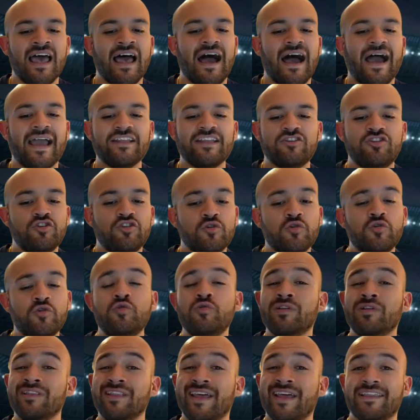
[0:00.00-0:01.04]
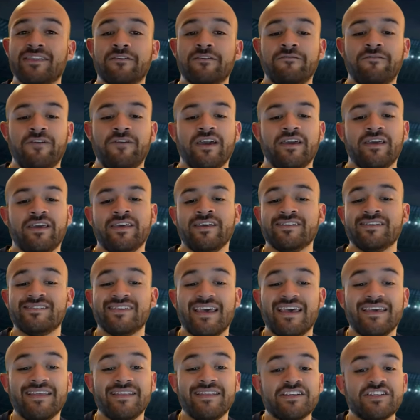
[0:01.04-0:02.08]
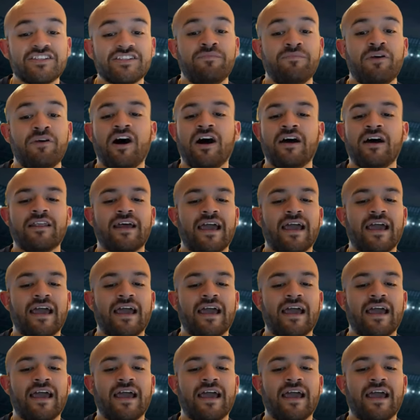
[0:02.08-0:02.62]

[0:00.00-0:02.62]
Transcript: I do like the Vikings in this spot.